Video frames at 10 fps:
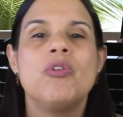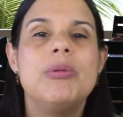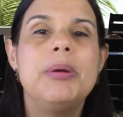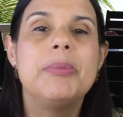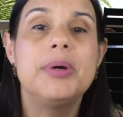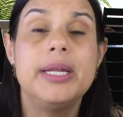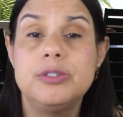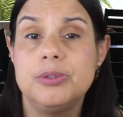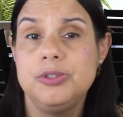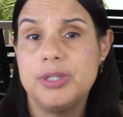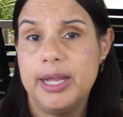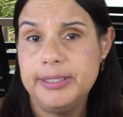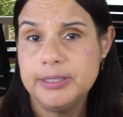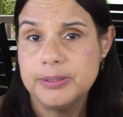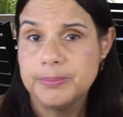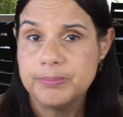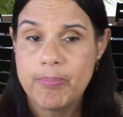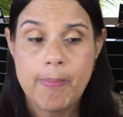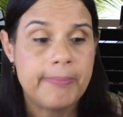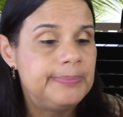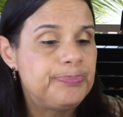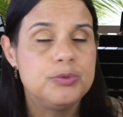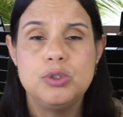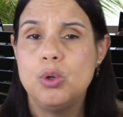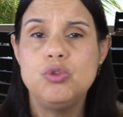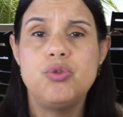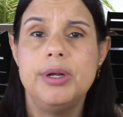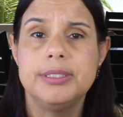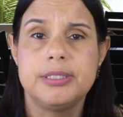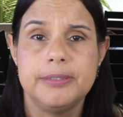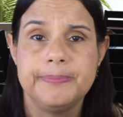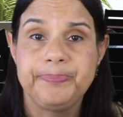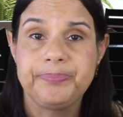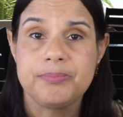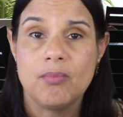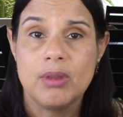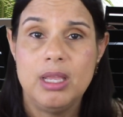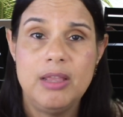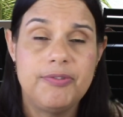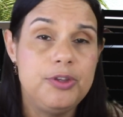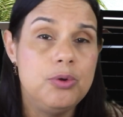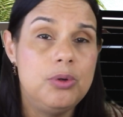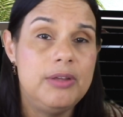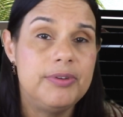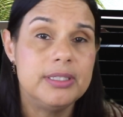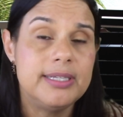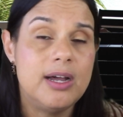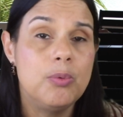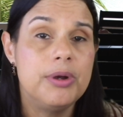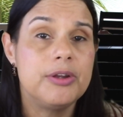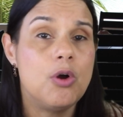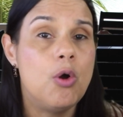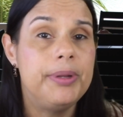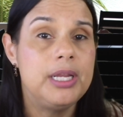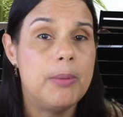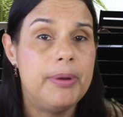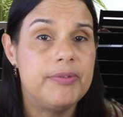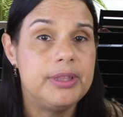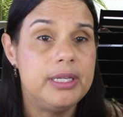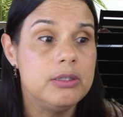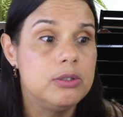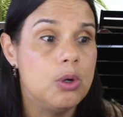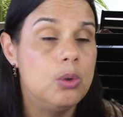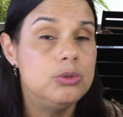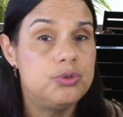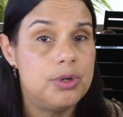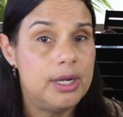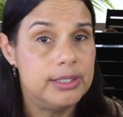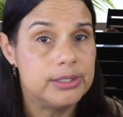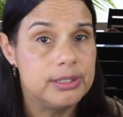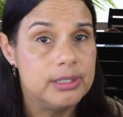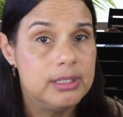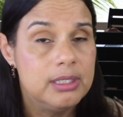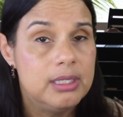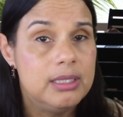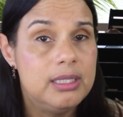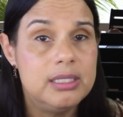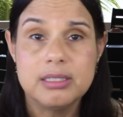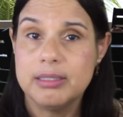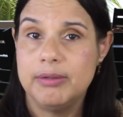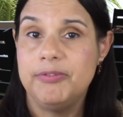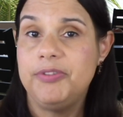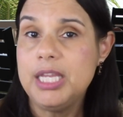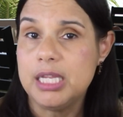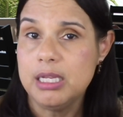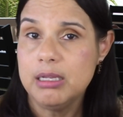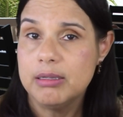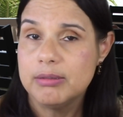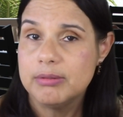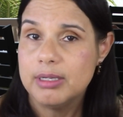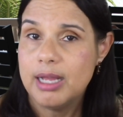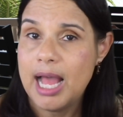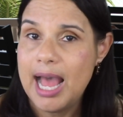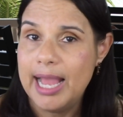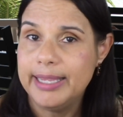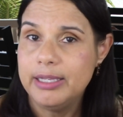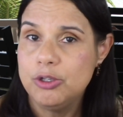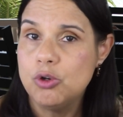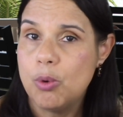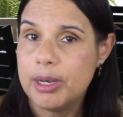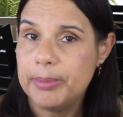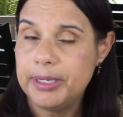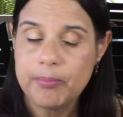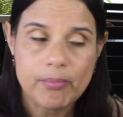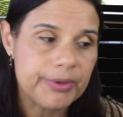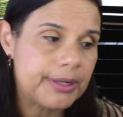remember what I told you guys? Don't trust. If you live in a town where they're opening up everything, don't trust. This V-I, you know what I mean,